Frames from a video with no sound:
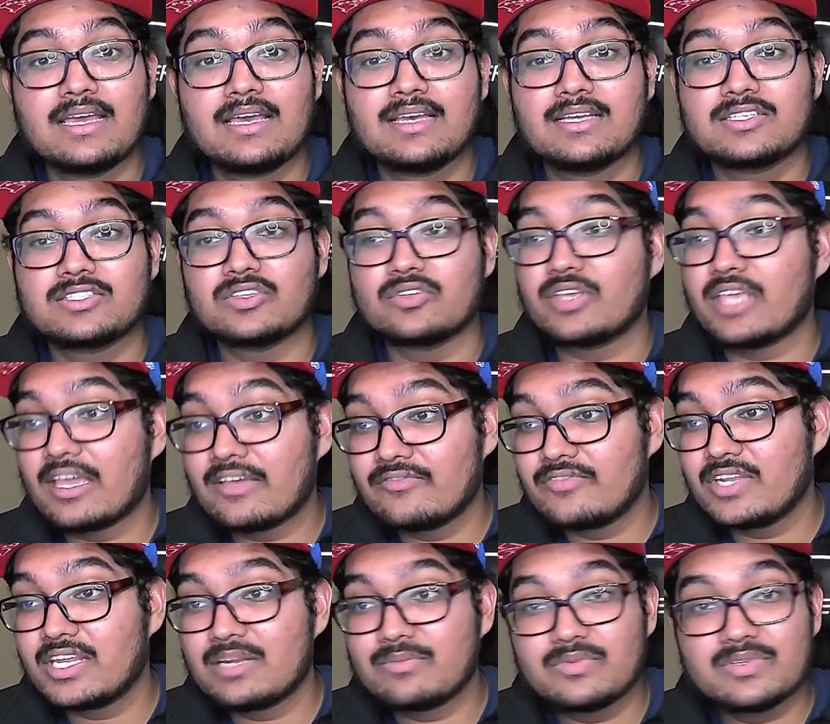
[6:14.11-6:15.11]
so Kevin
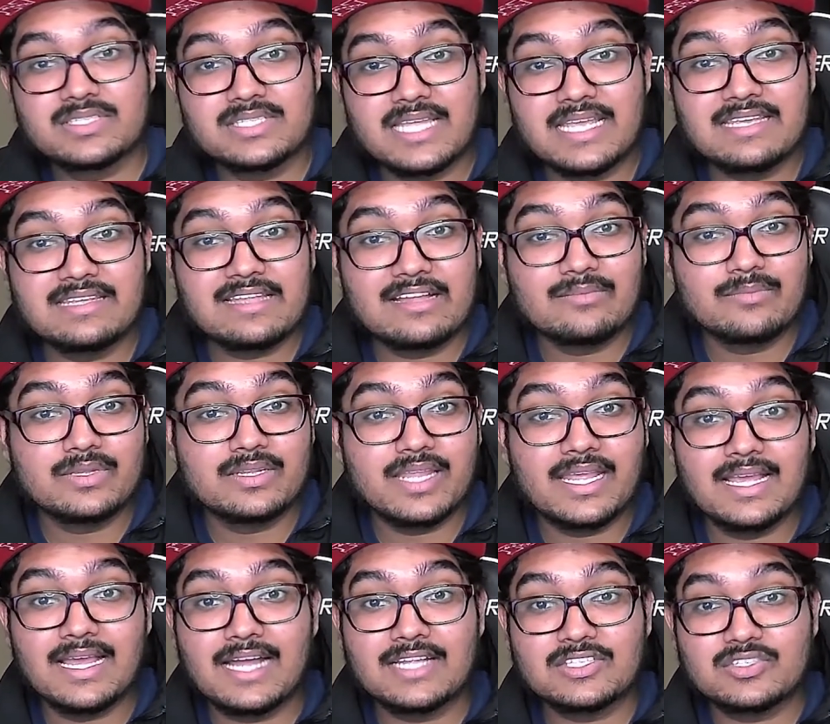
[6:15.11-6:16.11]
Abrams Dave Gettleman they
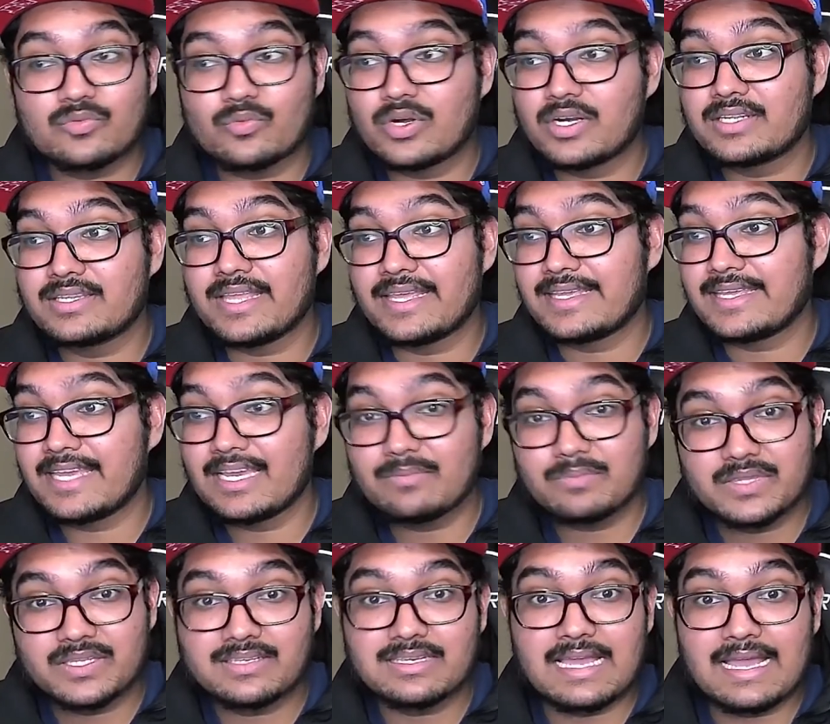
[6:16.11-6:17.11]
got to work they kept
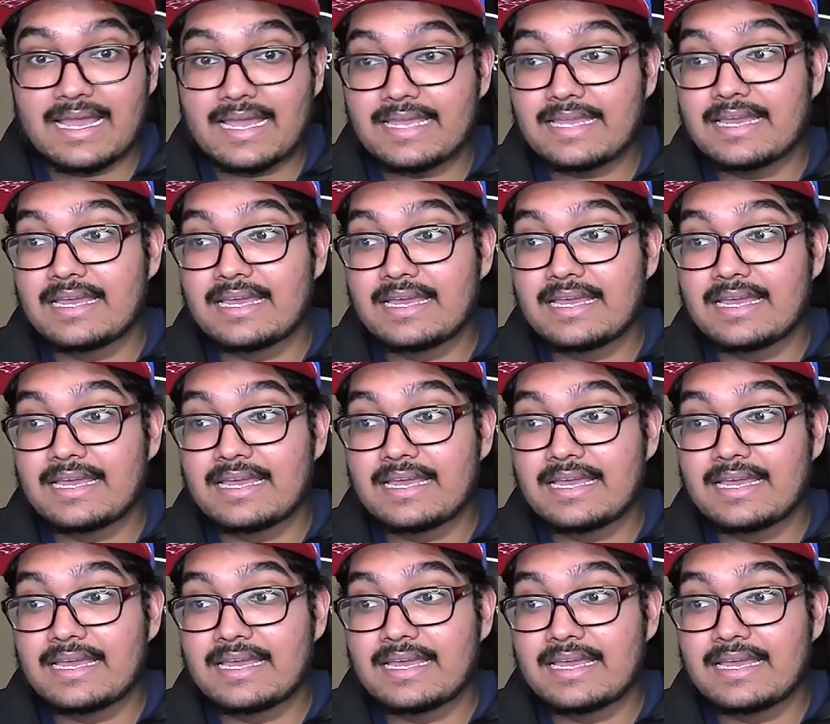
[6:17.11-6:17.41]
the guy